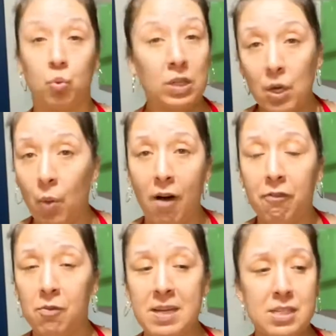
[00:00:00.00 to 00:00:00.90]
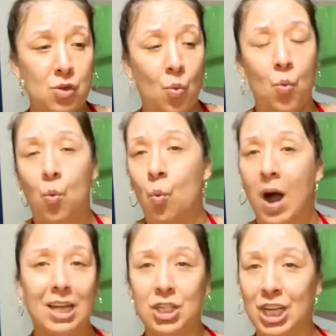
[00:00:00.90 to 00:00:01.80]
really well for me, so
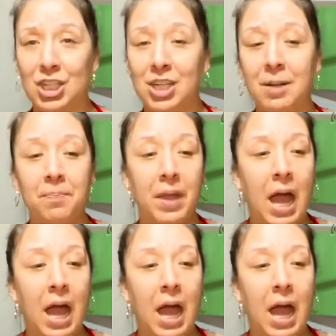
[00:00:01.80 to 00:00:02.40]
why change it?